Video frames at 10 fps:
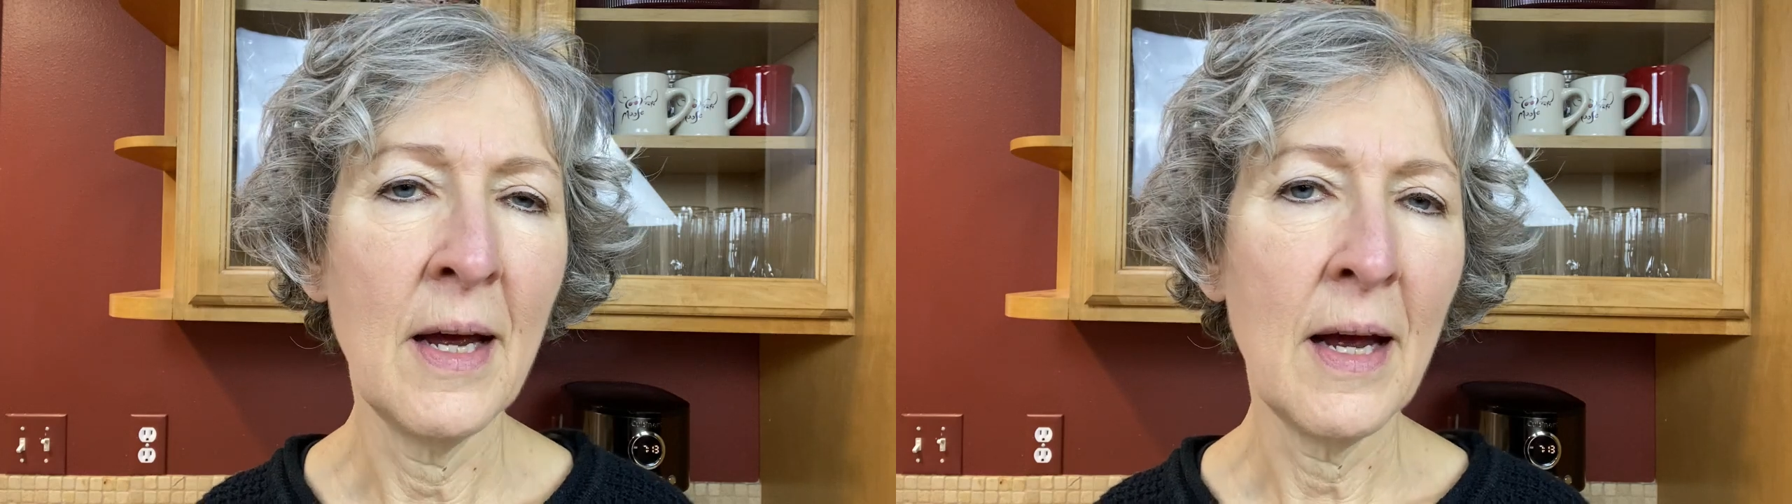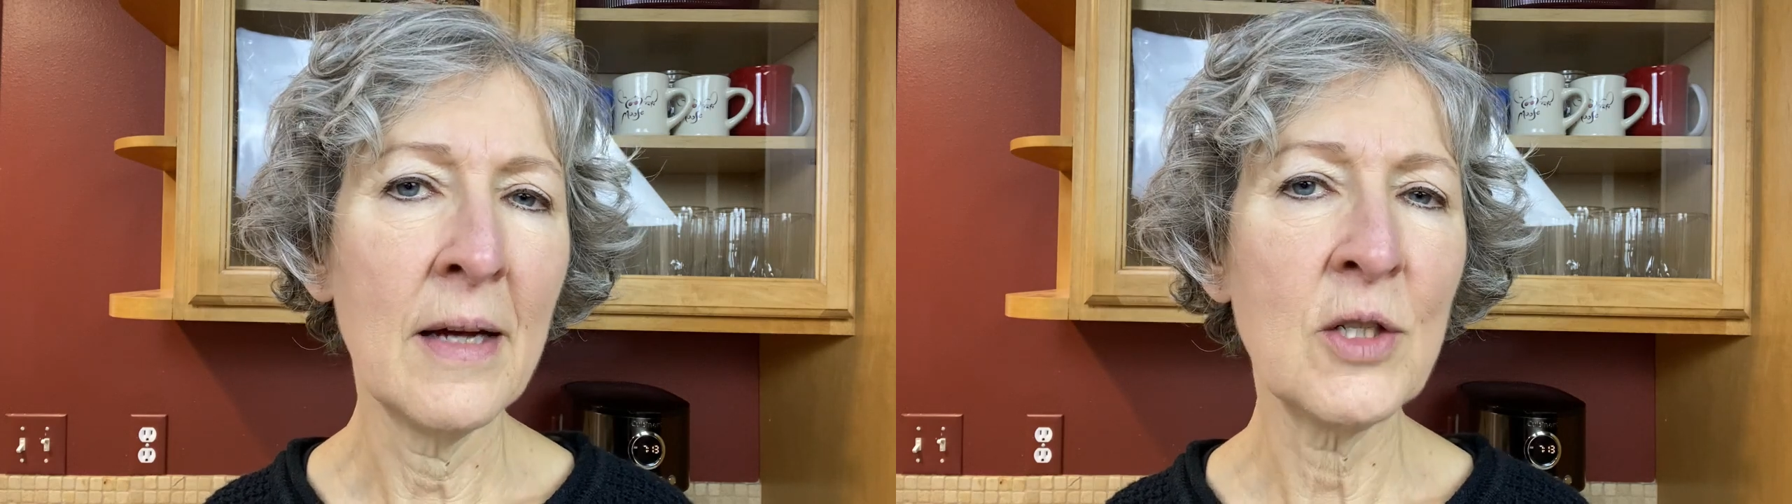
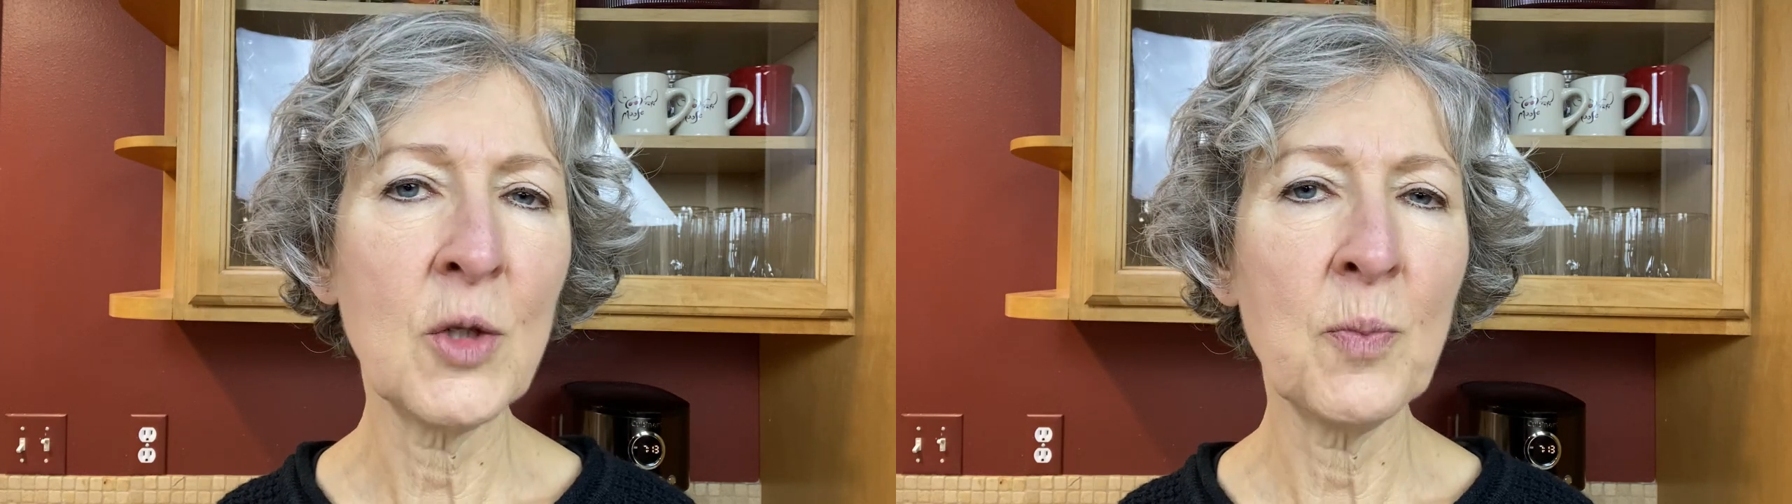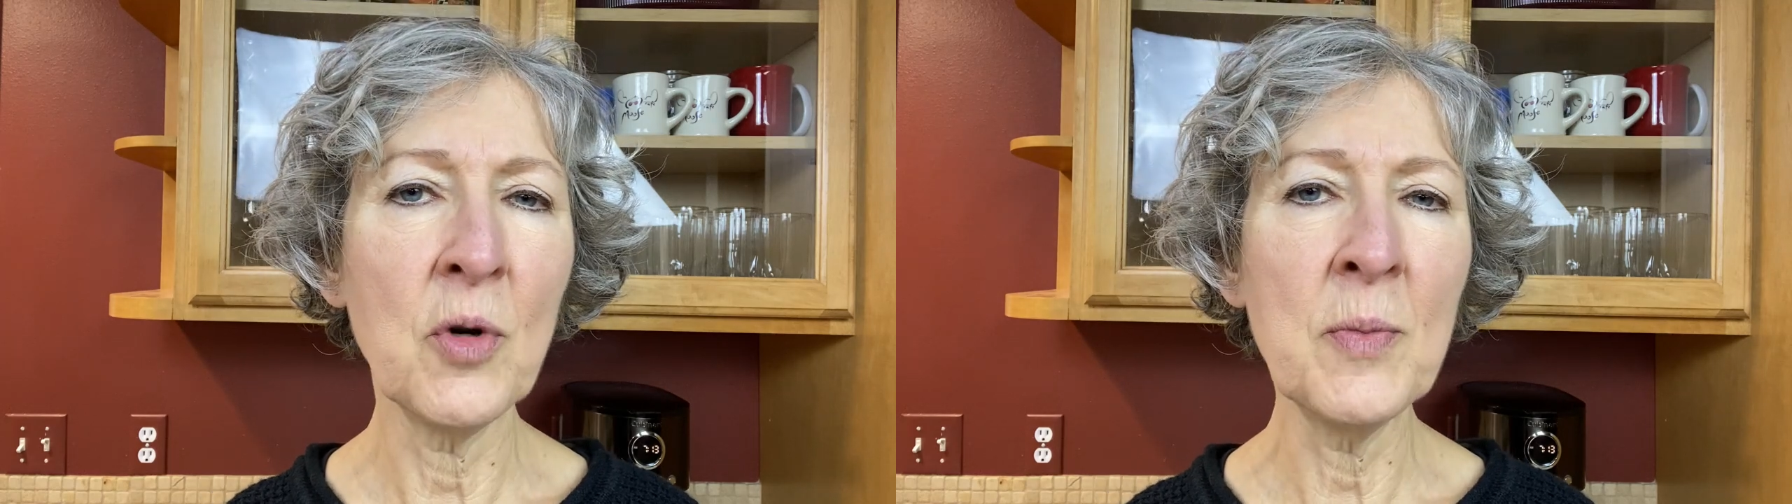And
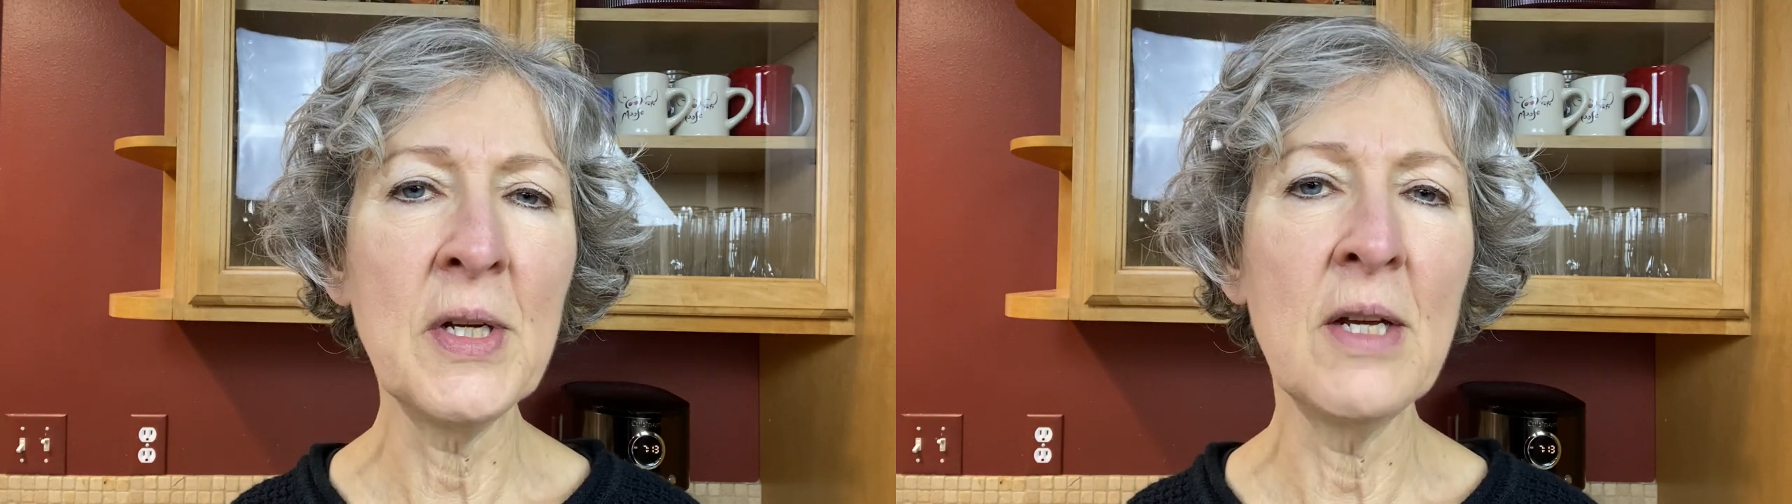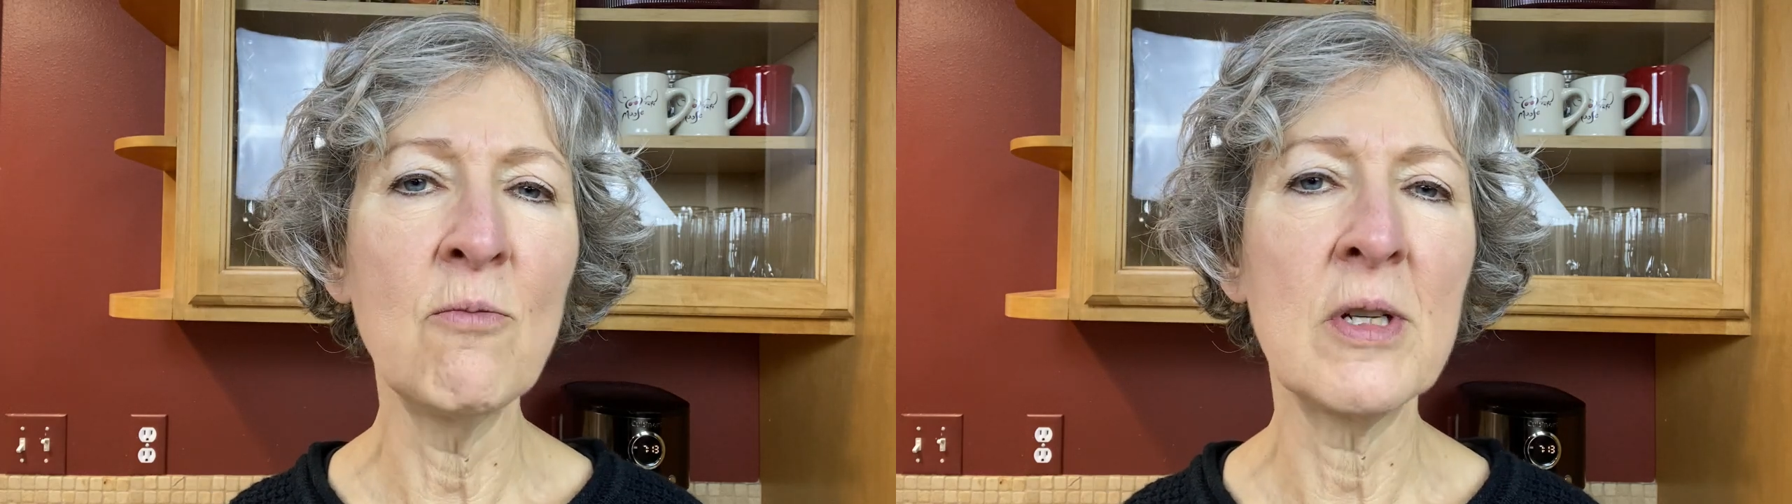
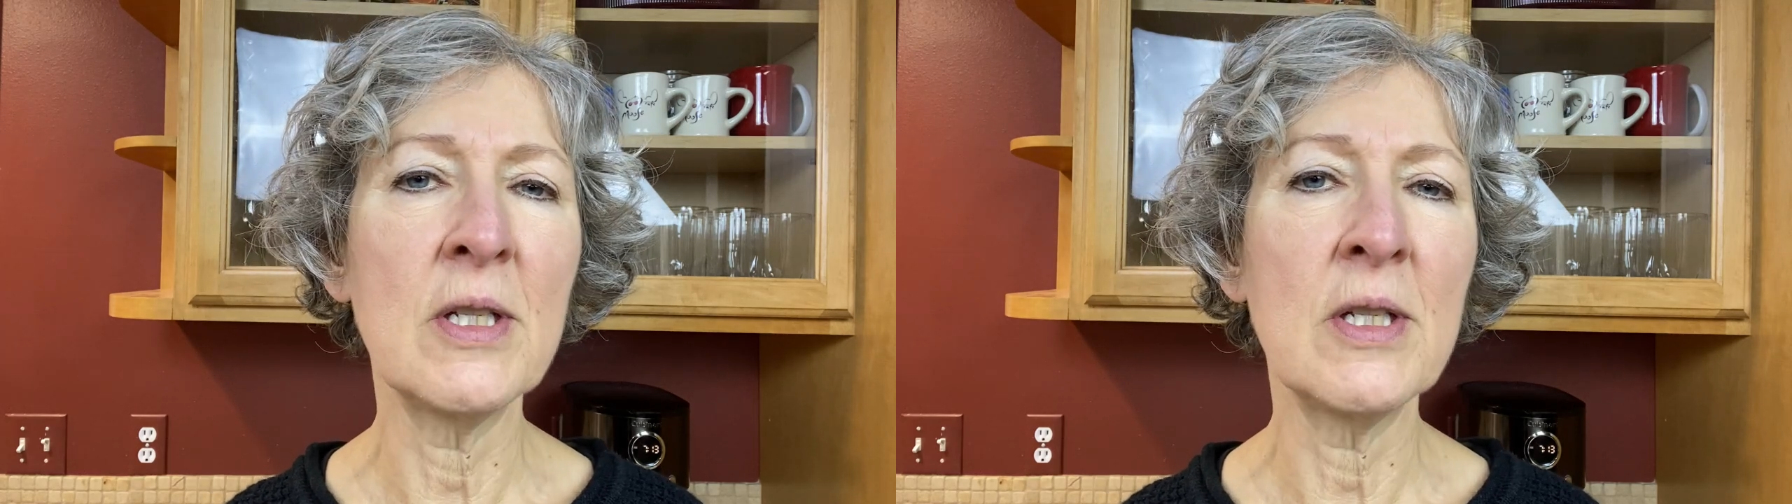spermidine was